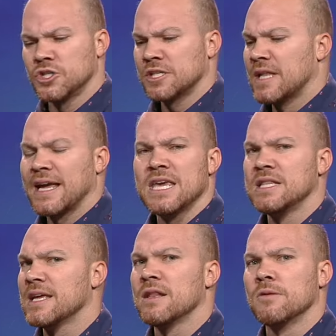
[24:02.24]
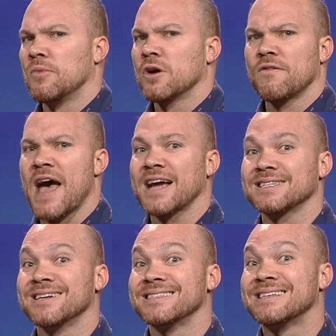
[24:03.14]
just like he did in the book of
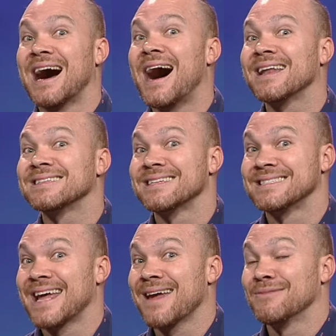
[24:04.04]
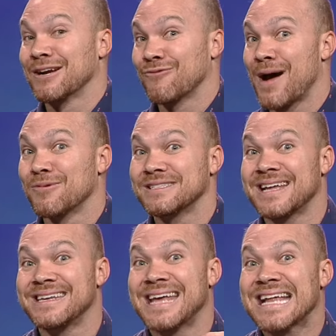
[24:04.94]
Acts, because God is the same, like Robert
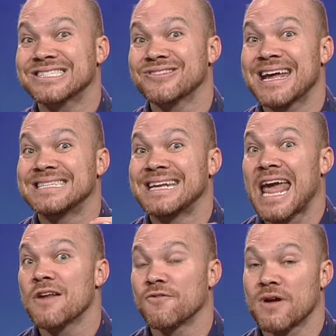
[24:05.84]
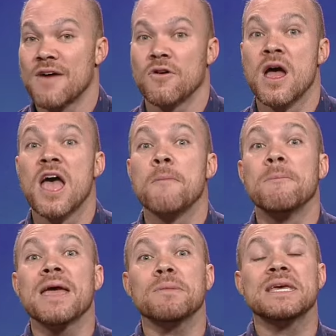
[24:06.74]
said, yesterday, today, and forever.
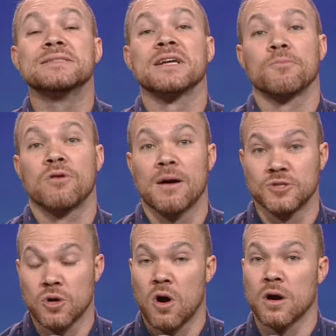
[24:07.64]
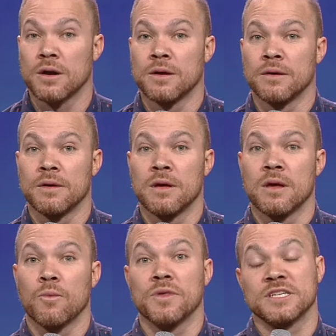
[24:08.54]
Maybe he's going to prompt your heart
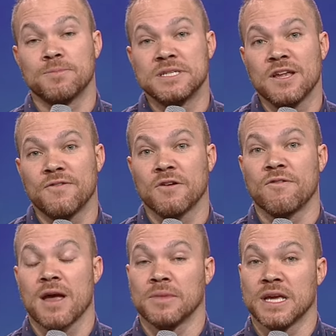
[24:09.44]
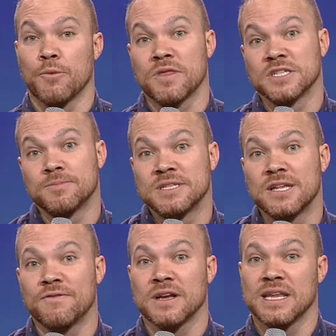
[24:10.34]
with a specific family, with a
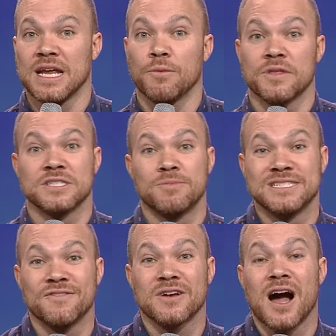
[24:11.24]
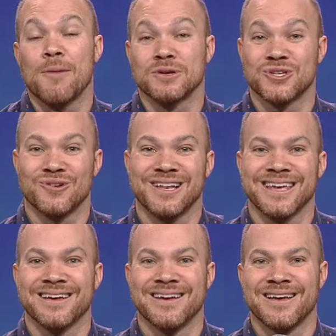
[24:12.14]
specific need, with a specific opportunity.